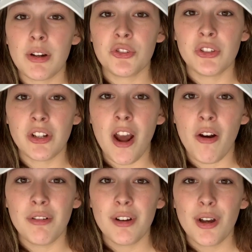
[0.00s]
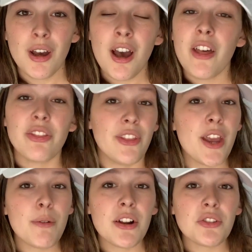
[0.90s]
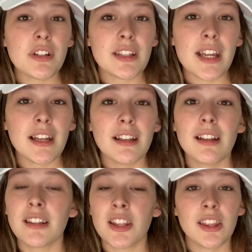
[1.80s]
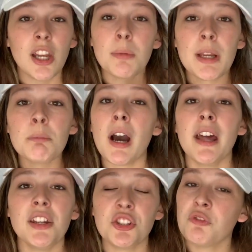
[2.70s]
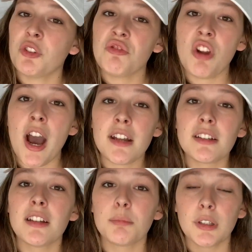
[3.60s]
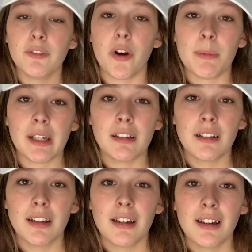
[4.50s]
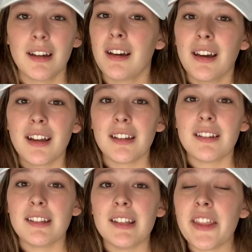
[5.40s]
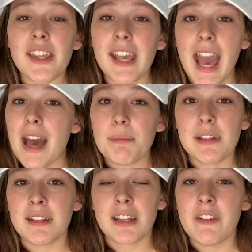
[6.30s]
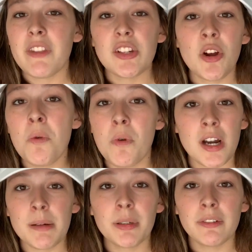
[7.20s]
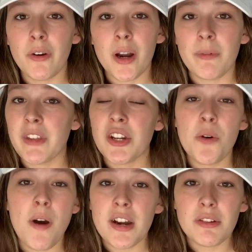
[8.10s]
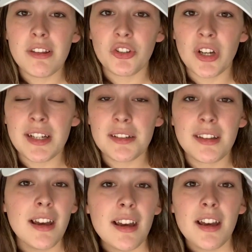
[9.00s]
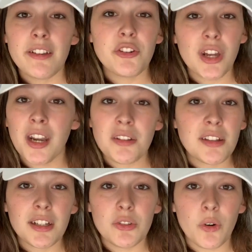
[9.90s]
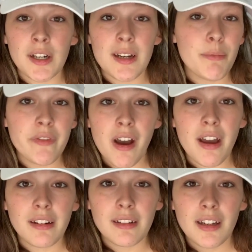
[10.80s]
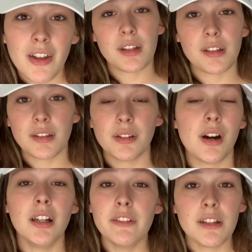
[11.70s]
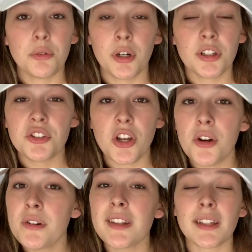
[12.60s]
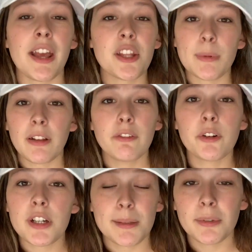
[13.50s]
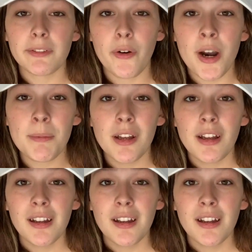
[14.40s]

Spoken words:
want you to know. They want you to think that they're being punished for not performing. Nothing happens if they don't want to perform. If they don't want to do the tricks, the trainers just ignore it and move on. So all these orca shows and how they're being forced to perform,